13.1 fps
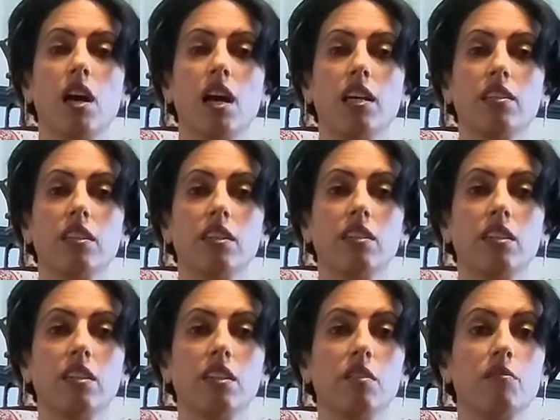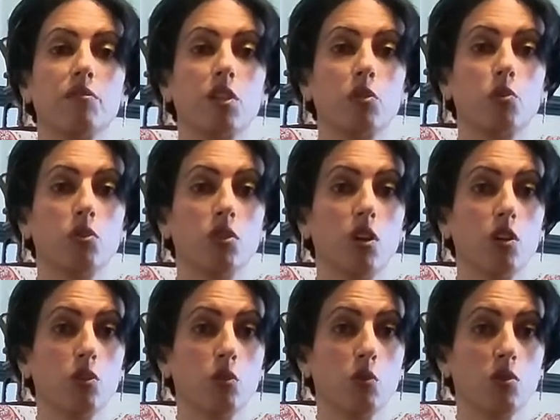And then if they don't
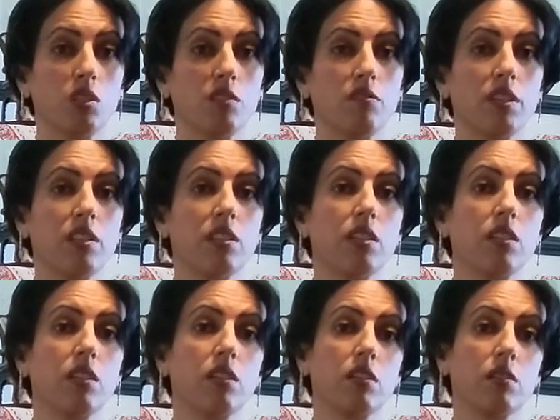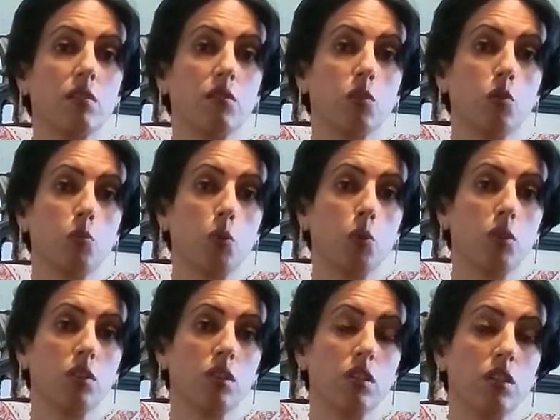diagnose it when the
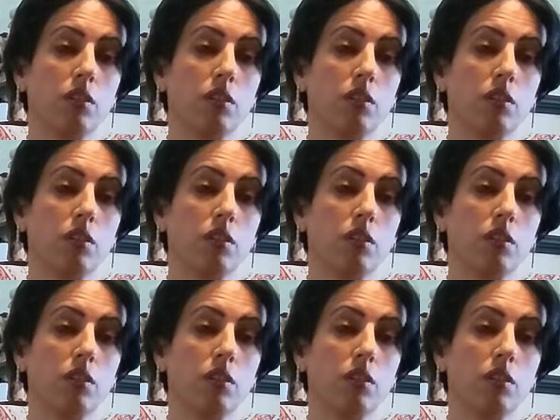newborn